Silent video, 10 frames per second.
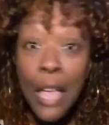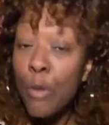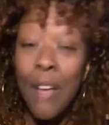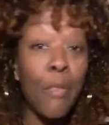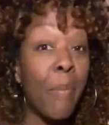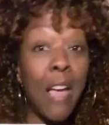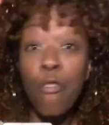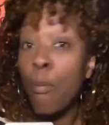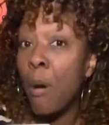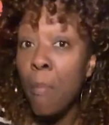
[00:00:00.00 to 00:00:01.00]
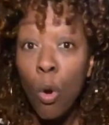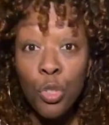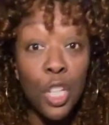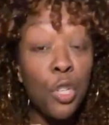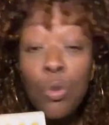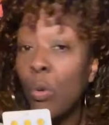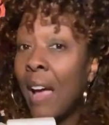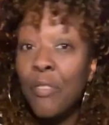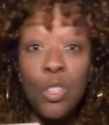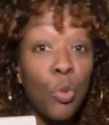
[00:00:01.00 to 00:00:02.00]
You don't have to beg for a promotion. You don't
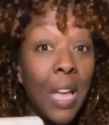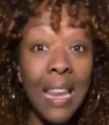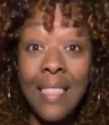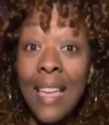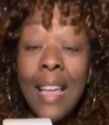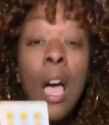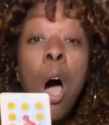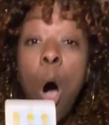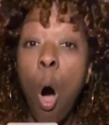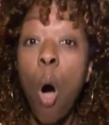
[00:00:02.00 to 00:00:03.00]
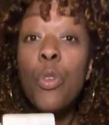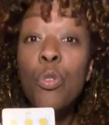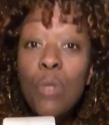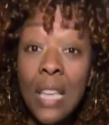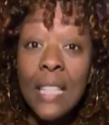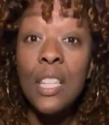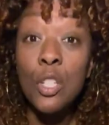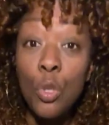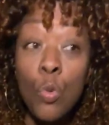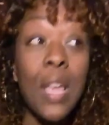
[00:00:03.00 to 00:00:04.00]
have to do anything. All you need to
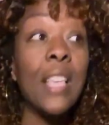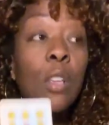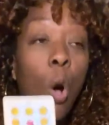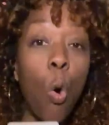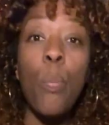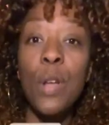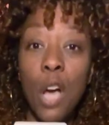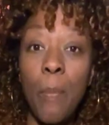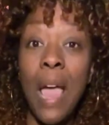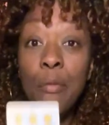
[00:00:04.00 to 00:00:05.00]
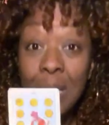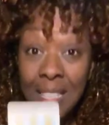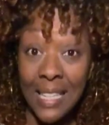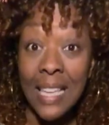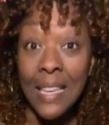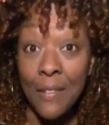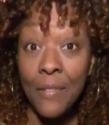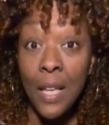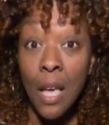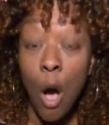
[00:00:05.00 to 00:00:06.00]
do is open up and receive.
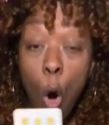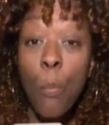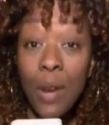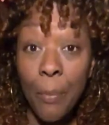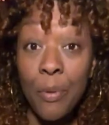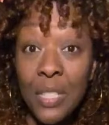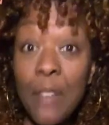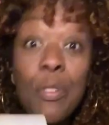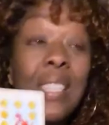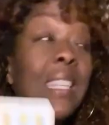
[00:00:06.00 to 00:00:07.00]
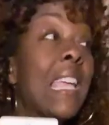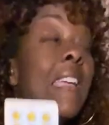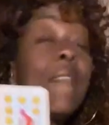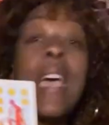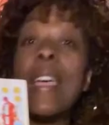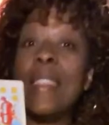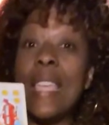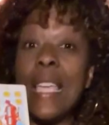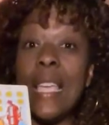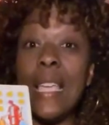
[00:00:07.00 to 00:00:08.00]
Open up and receive. Receive
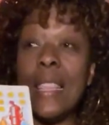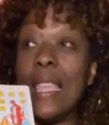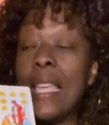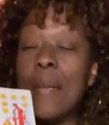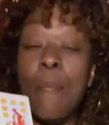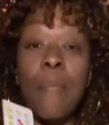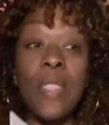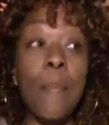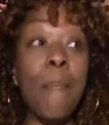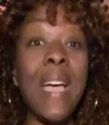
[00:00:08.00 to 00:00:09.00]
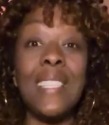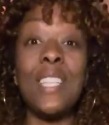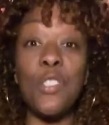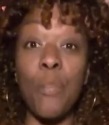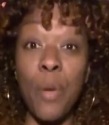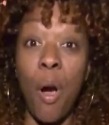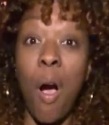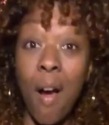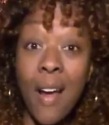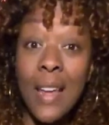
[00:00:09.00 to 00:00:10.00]
the messages from your
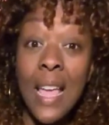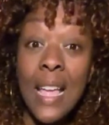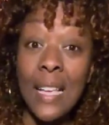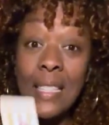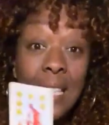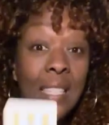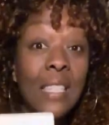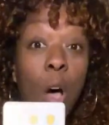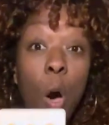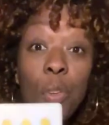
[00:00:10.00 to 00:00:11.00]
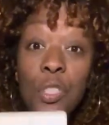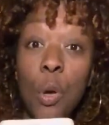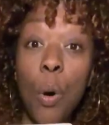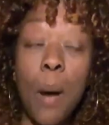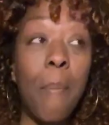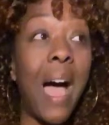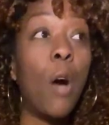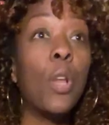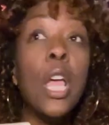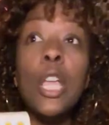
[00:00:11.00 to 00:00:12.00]
heart, because this is also
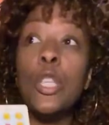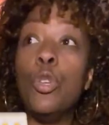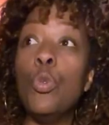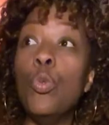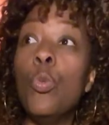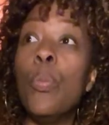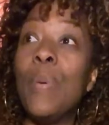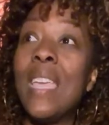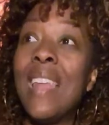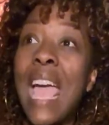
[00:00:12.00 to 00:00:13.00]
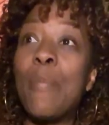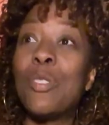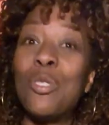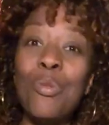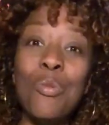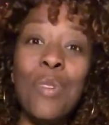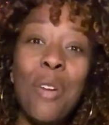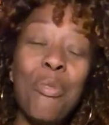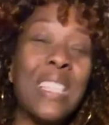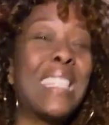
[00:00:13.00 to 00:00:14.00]
about you being able to
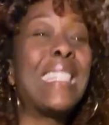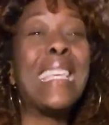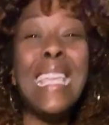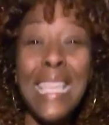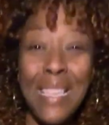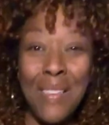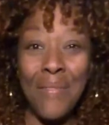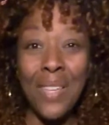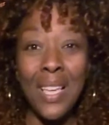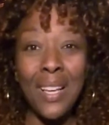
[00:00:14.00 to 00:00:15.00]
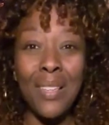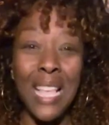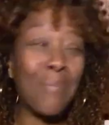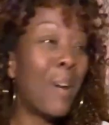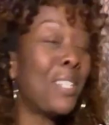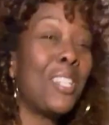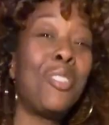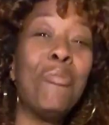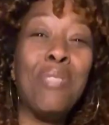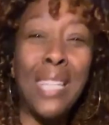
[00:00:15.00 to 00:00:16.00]
receive as much as
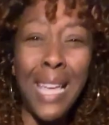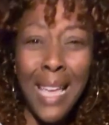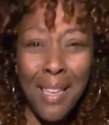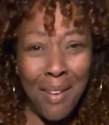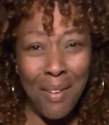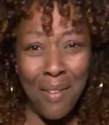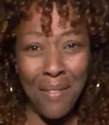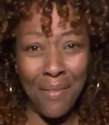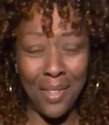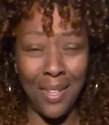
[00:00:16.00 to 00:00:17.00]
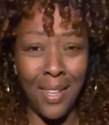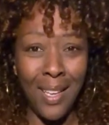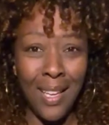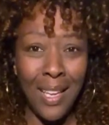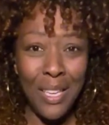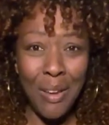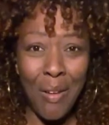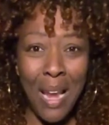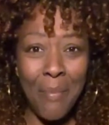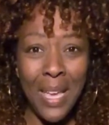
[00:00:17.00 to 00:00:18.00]
you give. You know
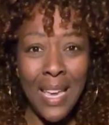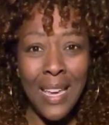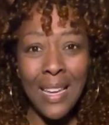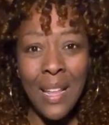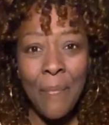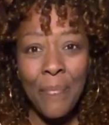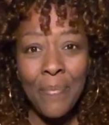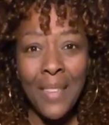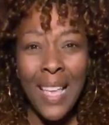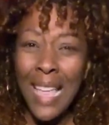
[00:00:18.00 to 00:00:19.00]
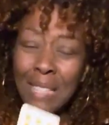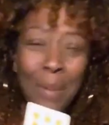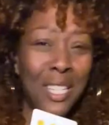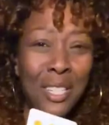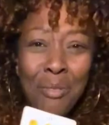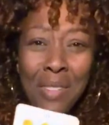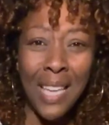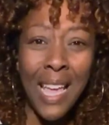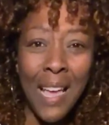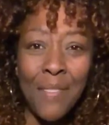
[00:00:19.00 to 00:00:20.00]
what I mean? As much as you
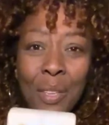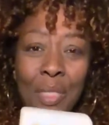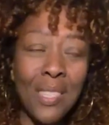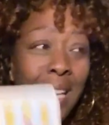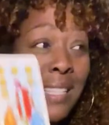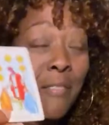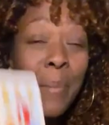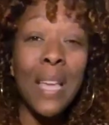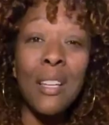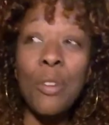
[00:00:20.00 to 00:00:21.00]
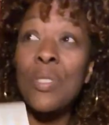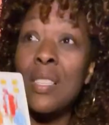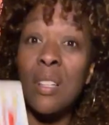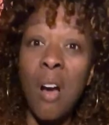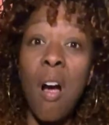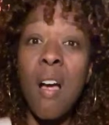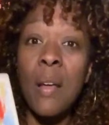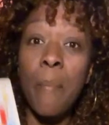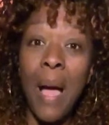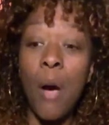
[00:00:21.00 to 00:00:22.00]
give. So the Six of Pentacles is a card
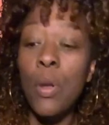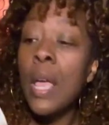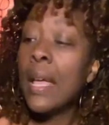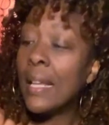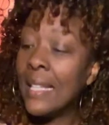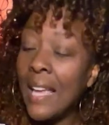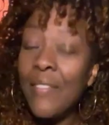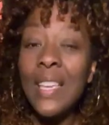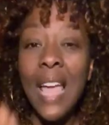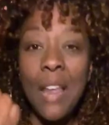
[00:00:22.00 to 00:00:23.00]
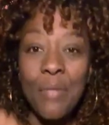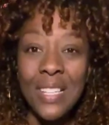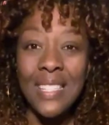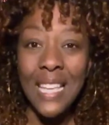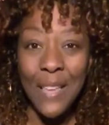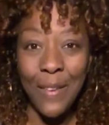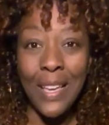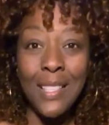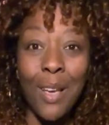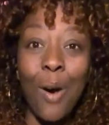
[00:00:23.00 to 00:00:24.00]
about giving and receiving.
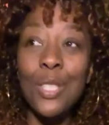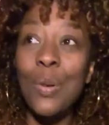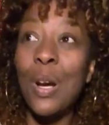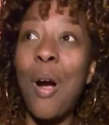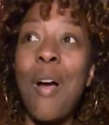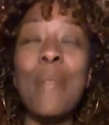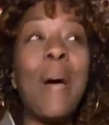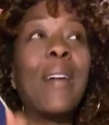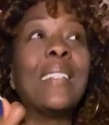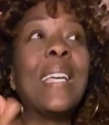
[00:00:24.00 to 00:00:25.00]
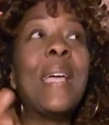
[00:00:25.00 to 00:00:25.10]
It's also a card about